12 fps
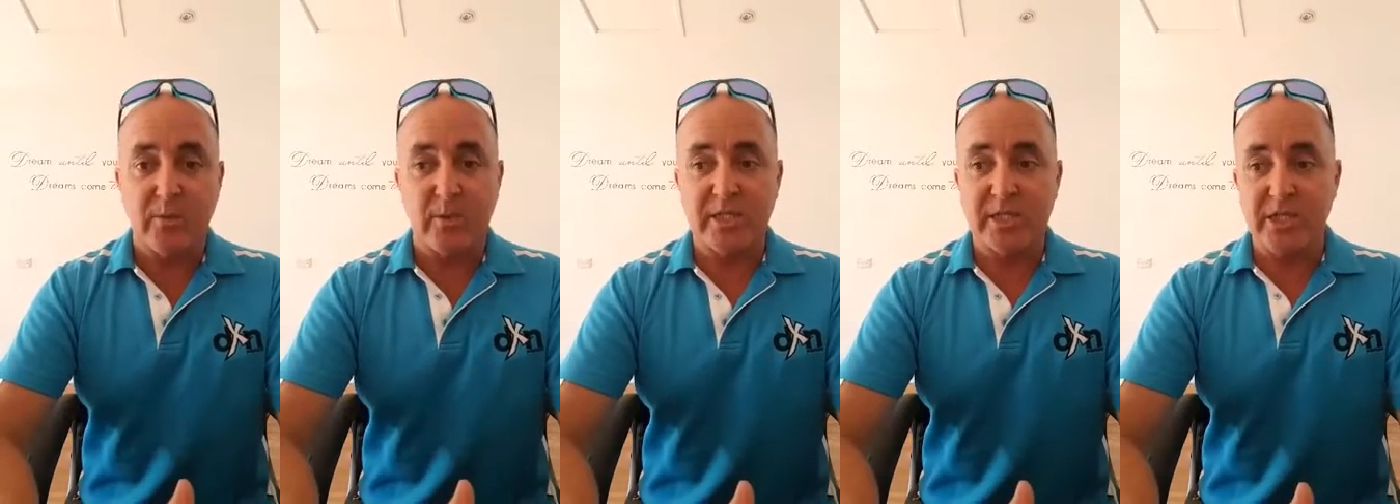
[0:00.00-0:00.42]

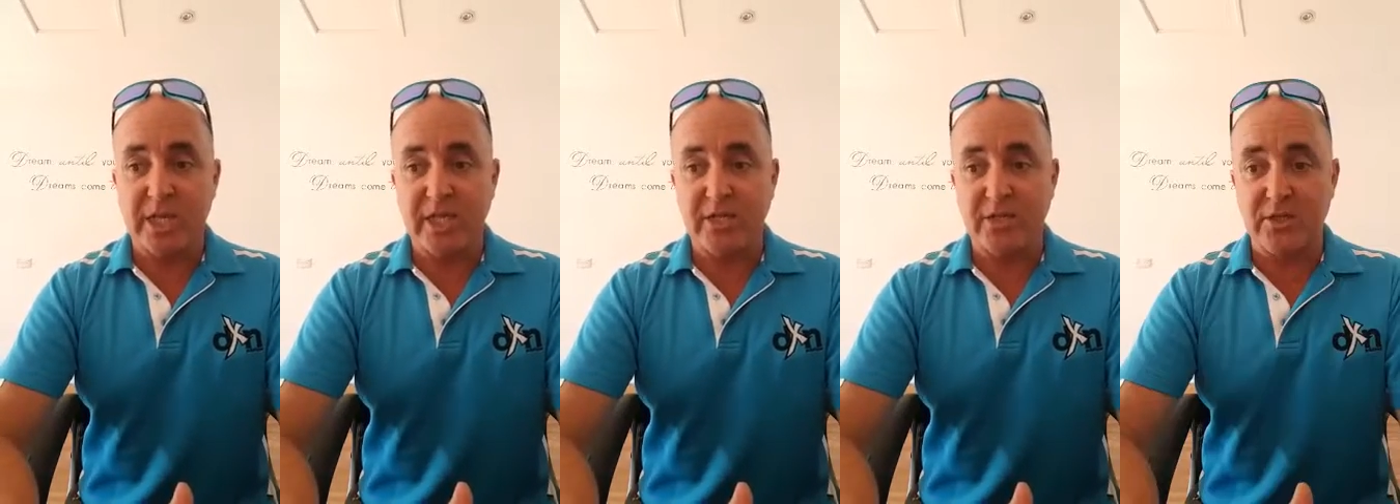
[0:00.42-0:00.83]
with the
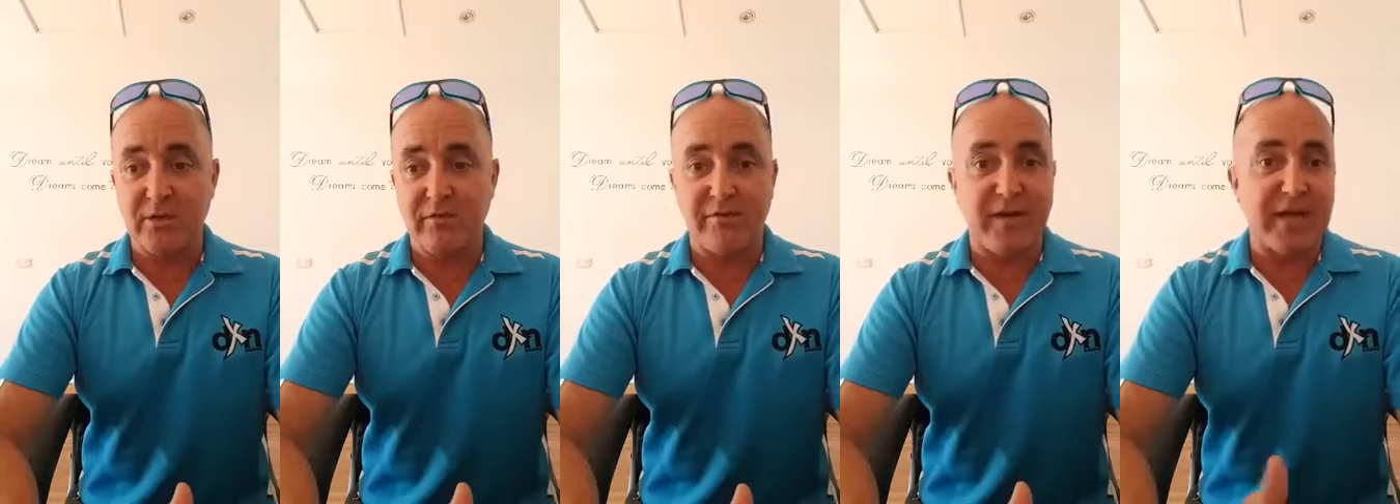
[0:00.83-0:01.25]
change
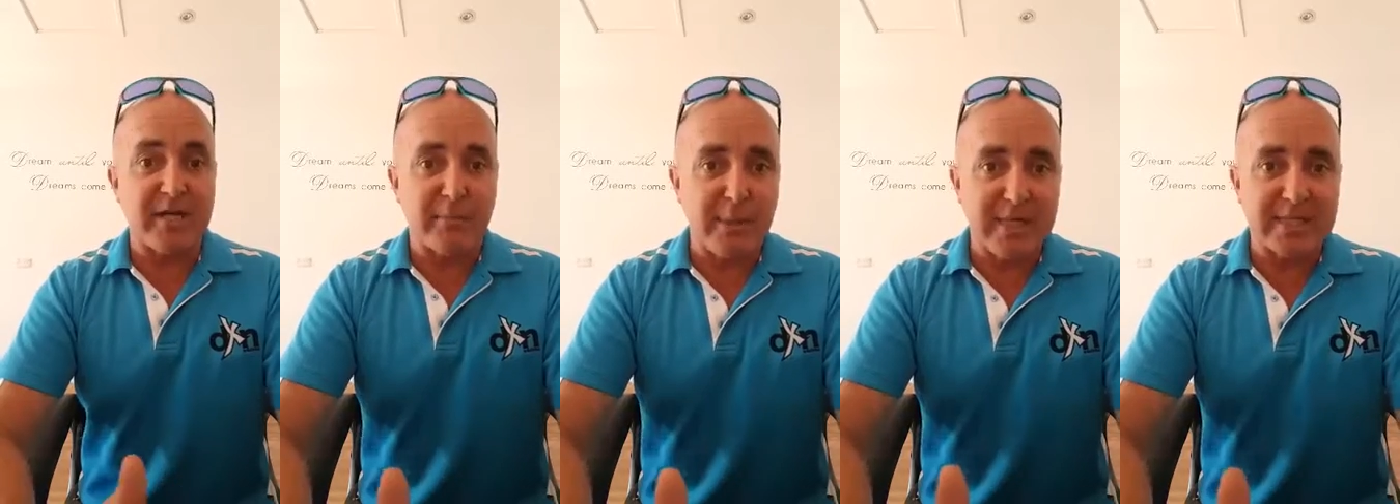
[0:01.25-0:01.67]
in
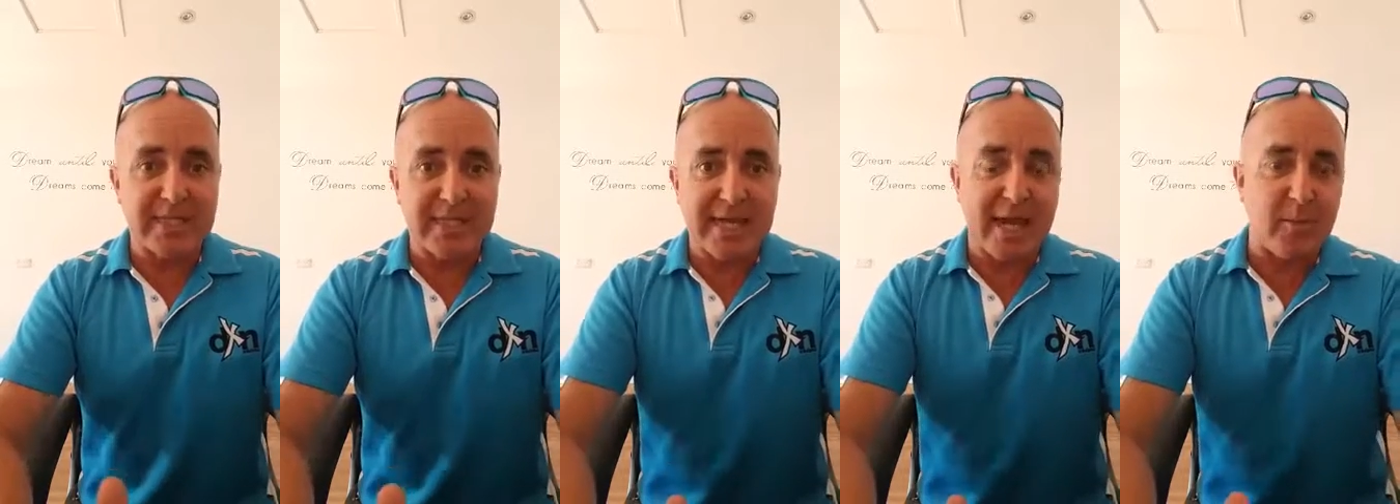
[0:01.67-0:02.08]

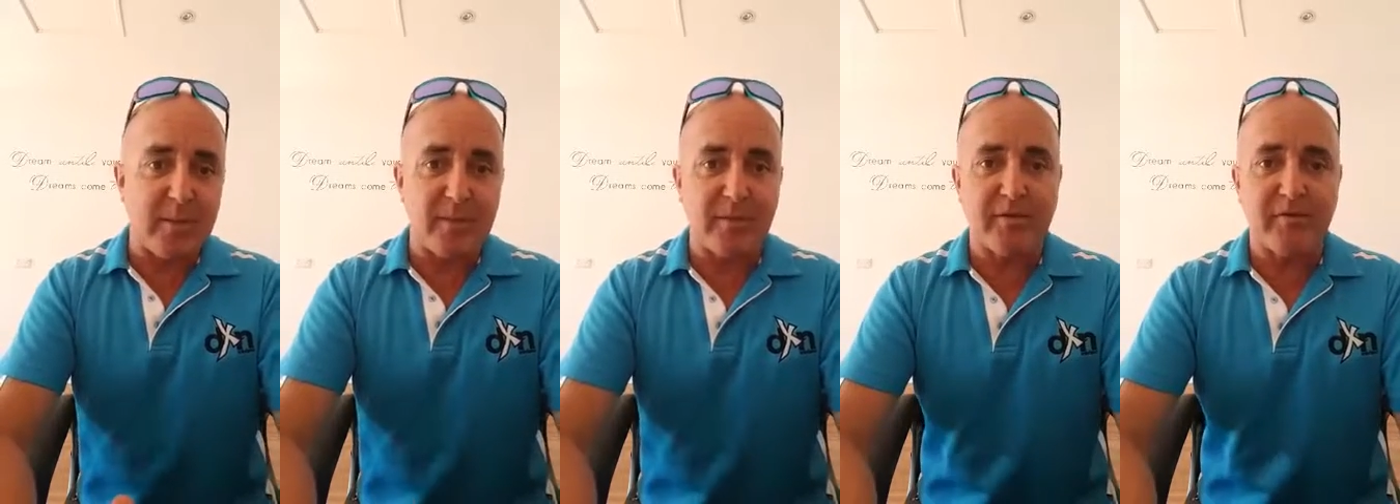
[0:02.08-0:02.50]
findability and how
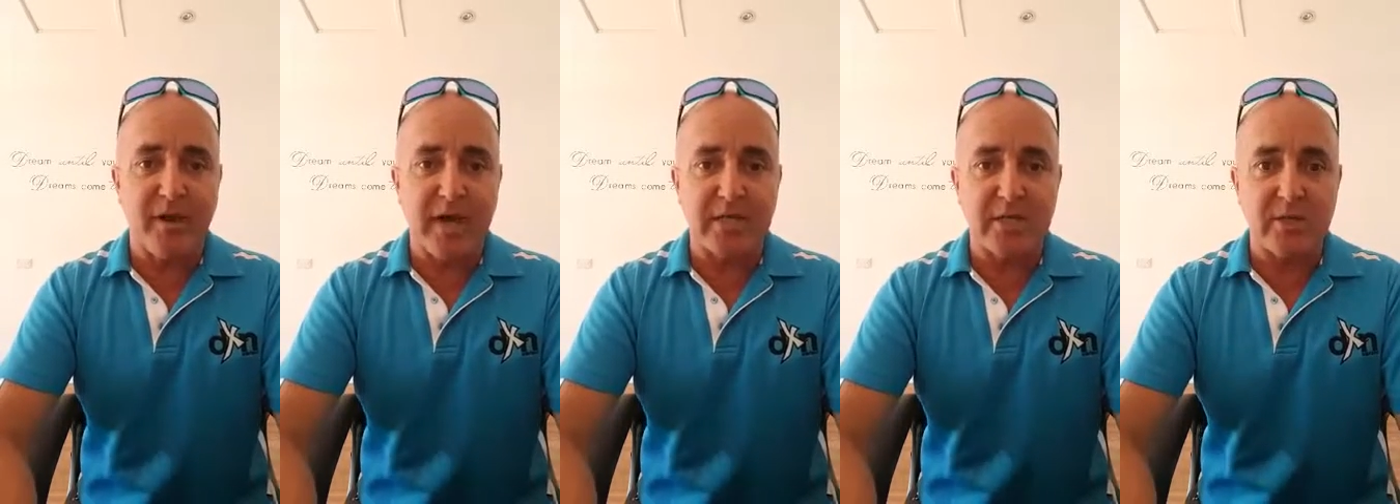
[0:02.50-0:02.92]
people are
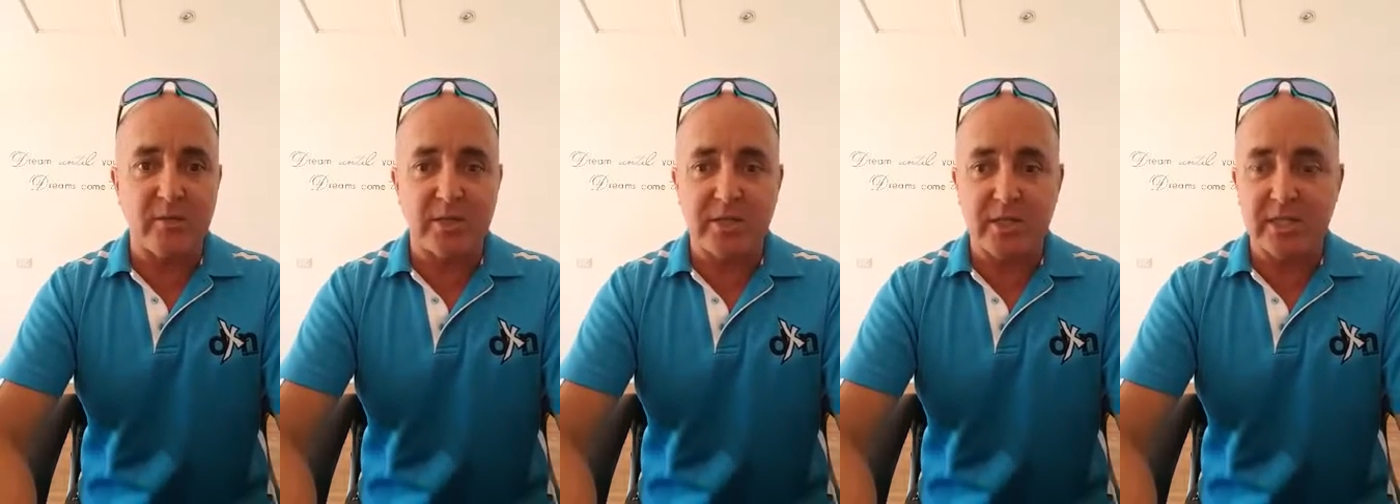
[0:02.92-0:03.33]
finding you,
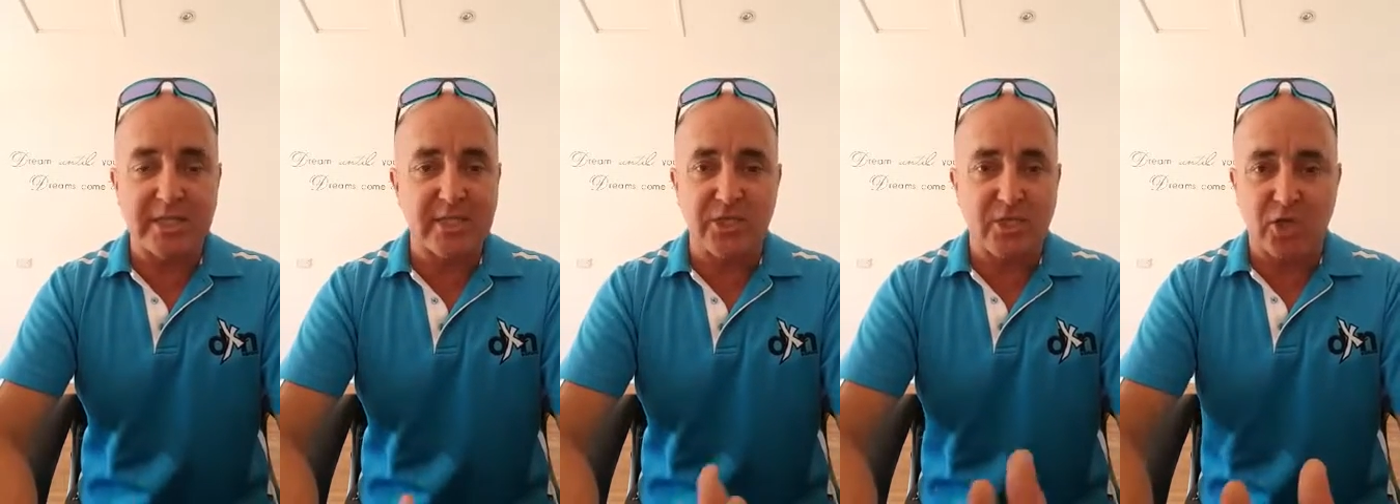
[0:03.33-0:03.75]
with the,
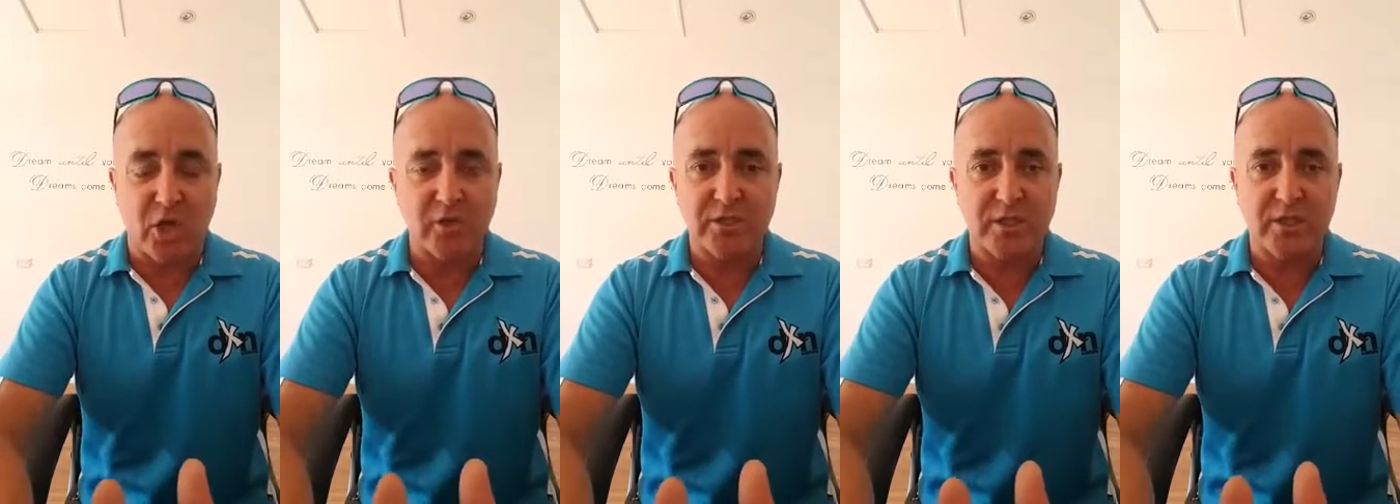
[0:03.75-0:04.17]
it's just
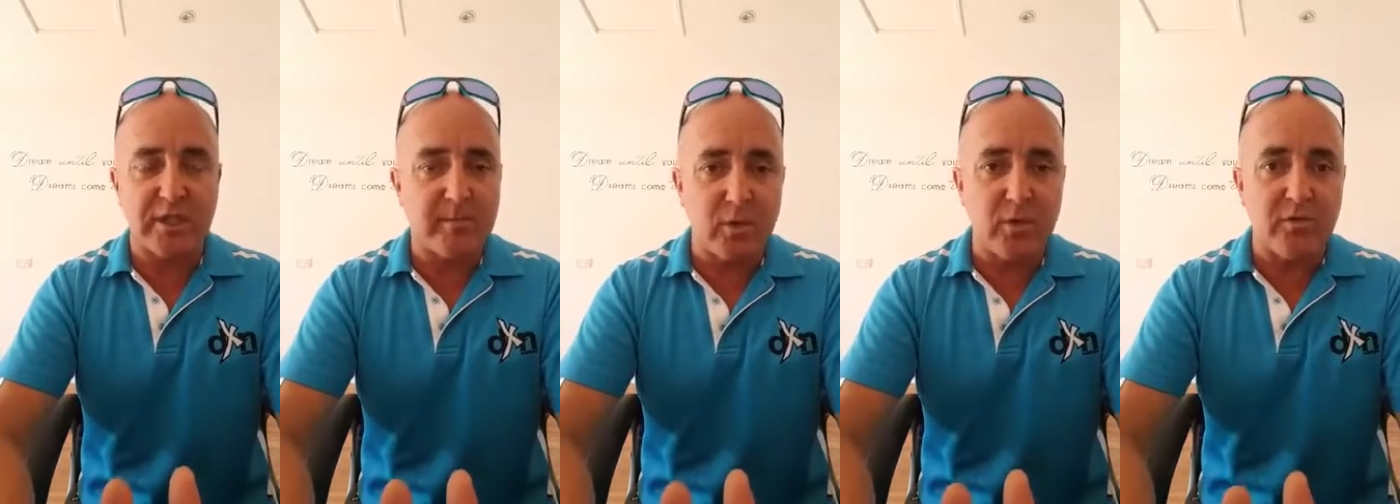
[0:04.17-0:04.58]

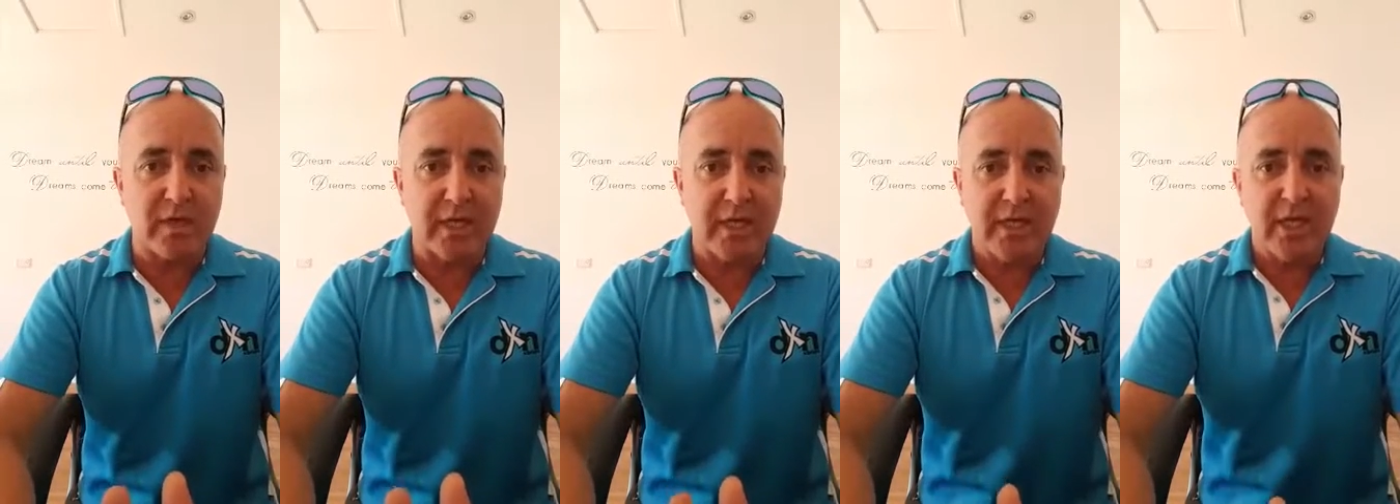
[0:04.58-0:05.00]
constantly
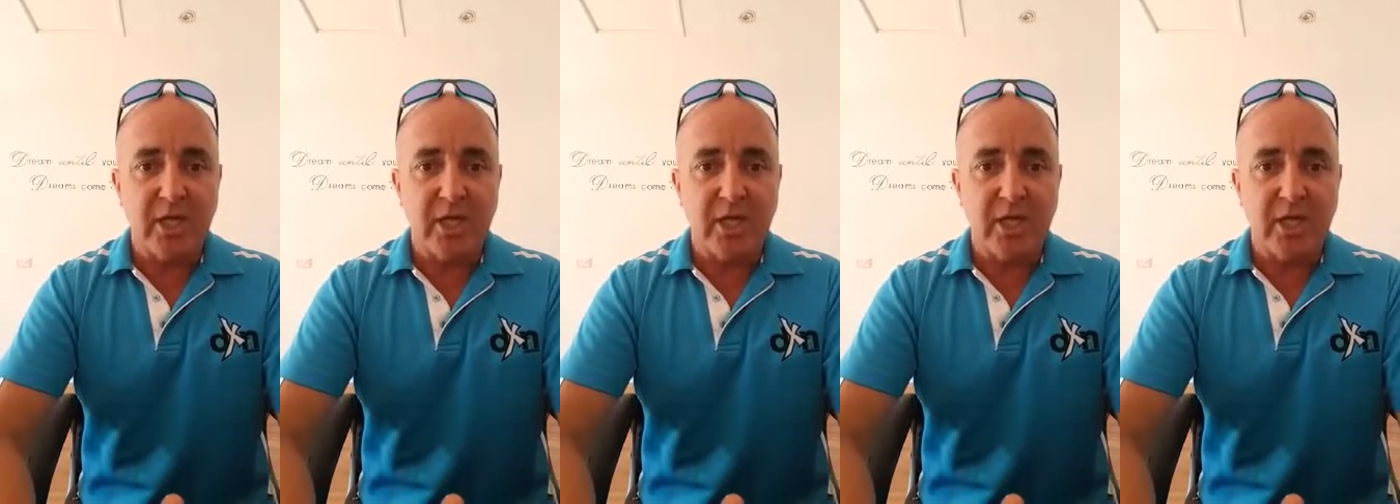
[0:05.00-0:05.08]
moving.